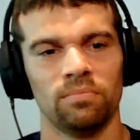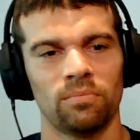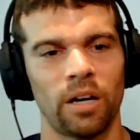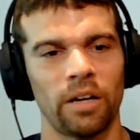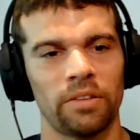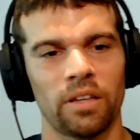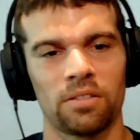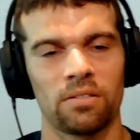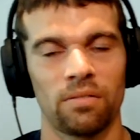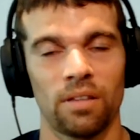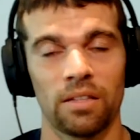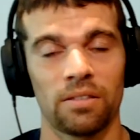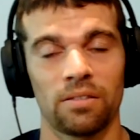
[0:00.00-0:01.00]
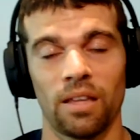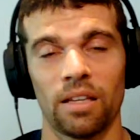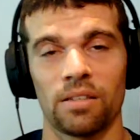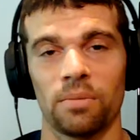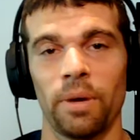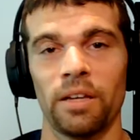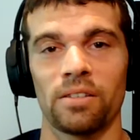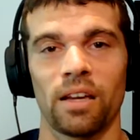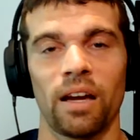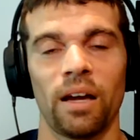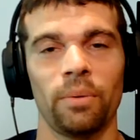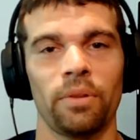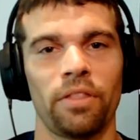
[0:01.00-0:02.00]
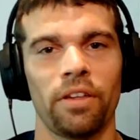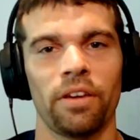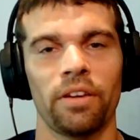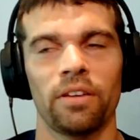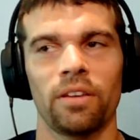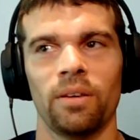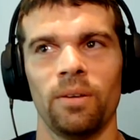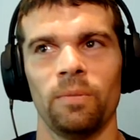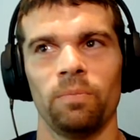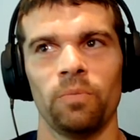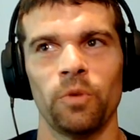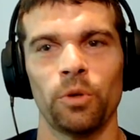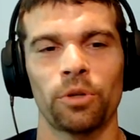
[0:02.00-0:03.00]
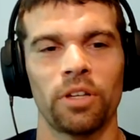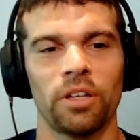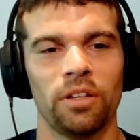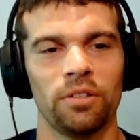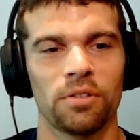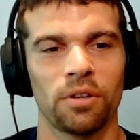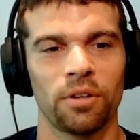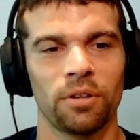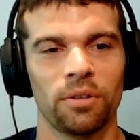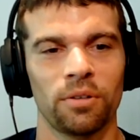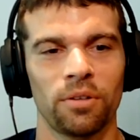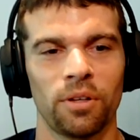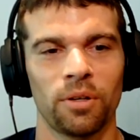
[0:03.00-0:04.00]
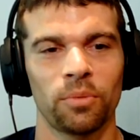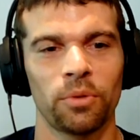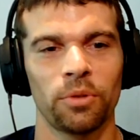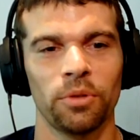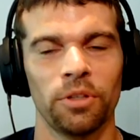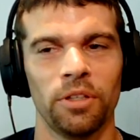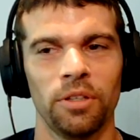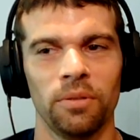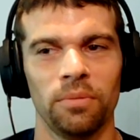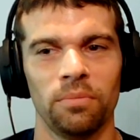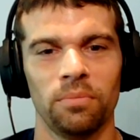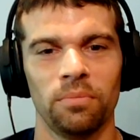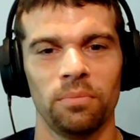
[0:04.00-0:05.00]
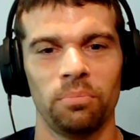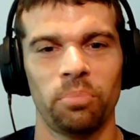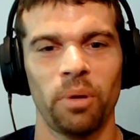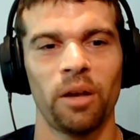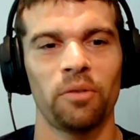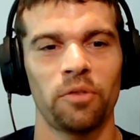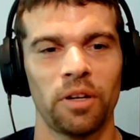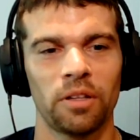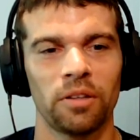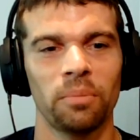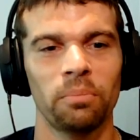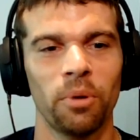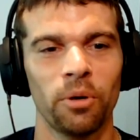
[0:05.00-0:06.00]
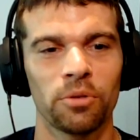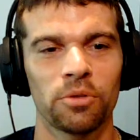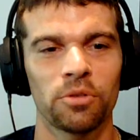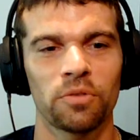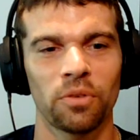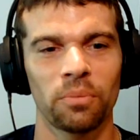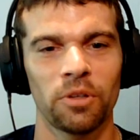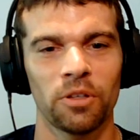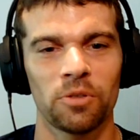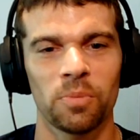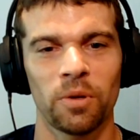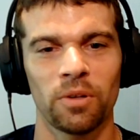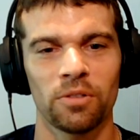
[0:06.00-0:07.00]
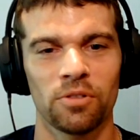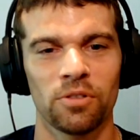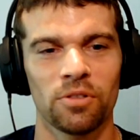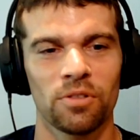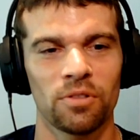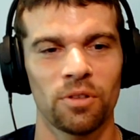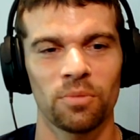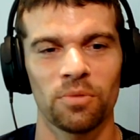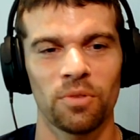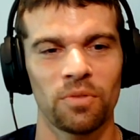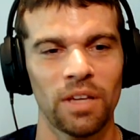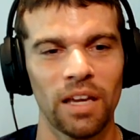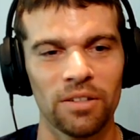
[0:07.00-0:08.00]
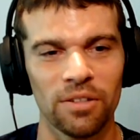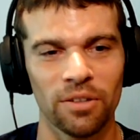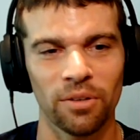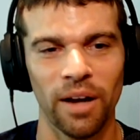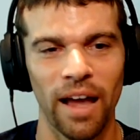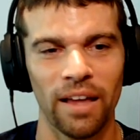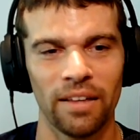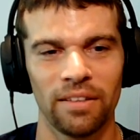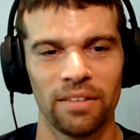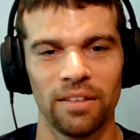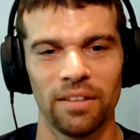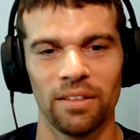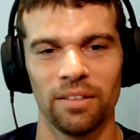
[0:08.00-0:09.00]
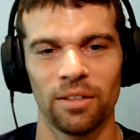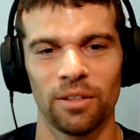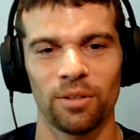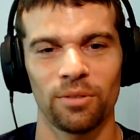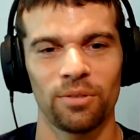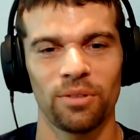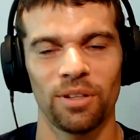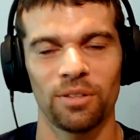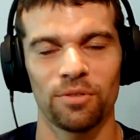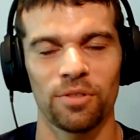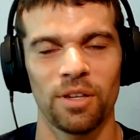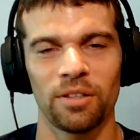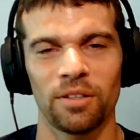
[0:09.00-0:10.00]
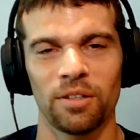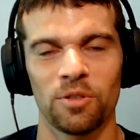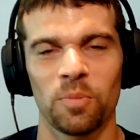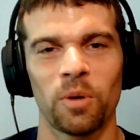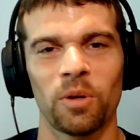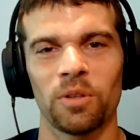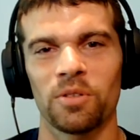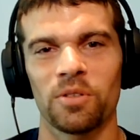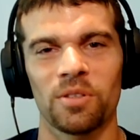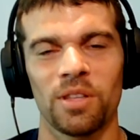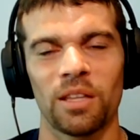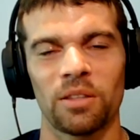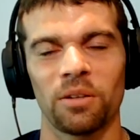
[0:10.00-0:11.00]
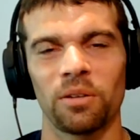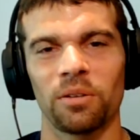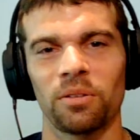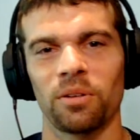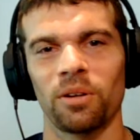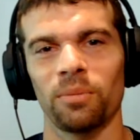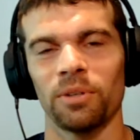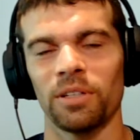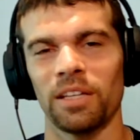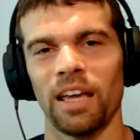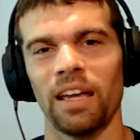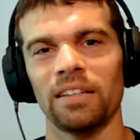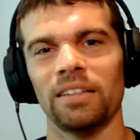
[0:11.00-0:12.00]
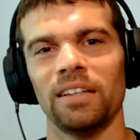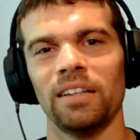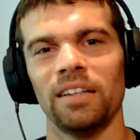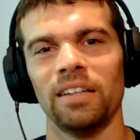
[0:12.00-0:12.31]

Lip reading: Right. That's amazing. I would think your kids are really benefiting the most from the experience, just in terms of the age that they're at and the like you're saying, the experiences that they're able to gain.